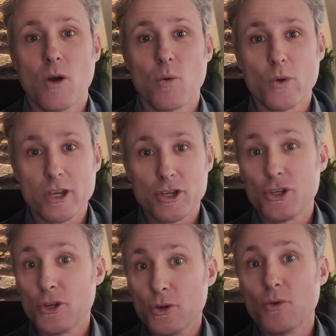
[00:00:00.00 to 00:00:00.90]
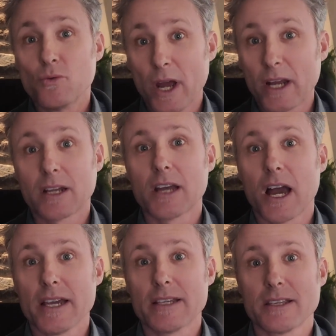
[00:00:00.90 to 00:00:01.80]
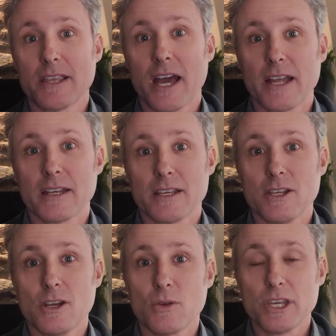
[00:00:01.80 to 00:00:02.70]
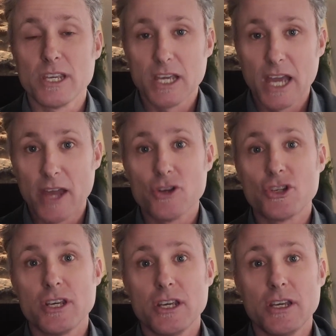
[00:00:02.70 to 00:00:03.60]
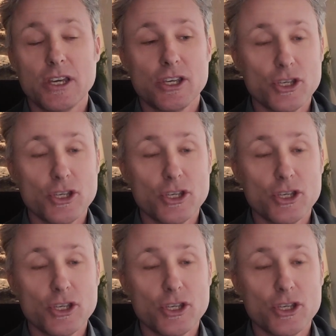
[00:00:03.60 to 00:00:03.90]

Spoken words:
We do recognize that the energy